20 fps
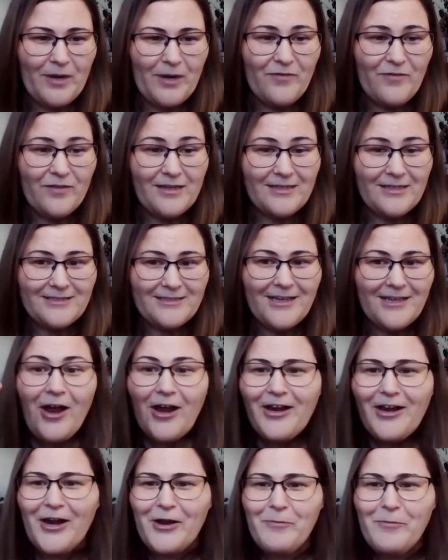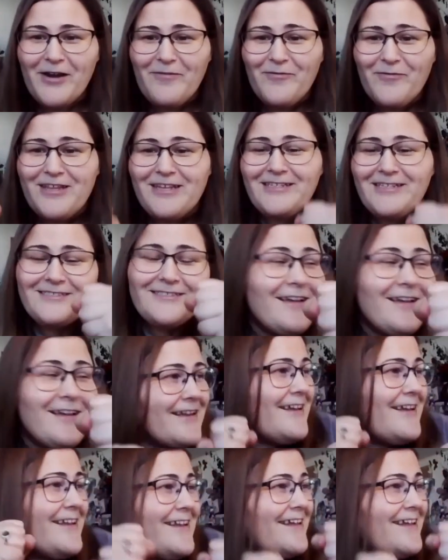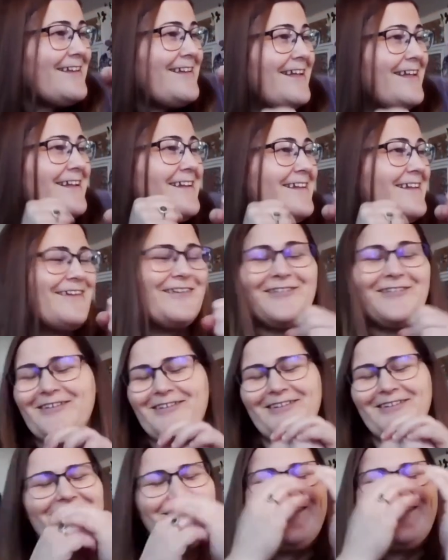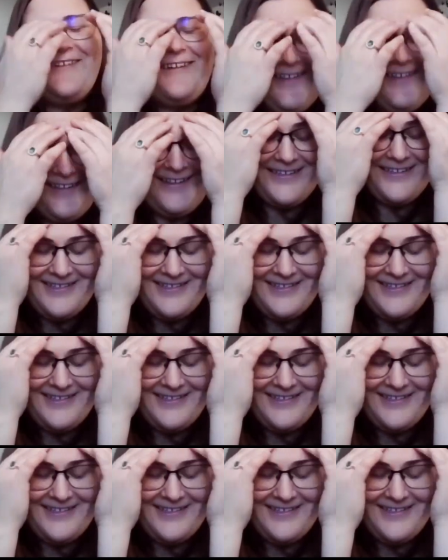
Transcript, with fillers: ready for this are you ready for this dun, dun, dun, oh no no sorry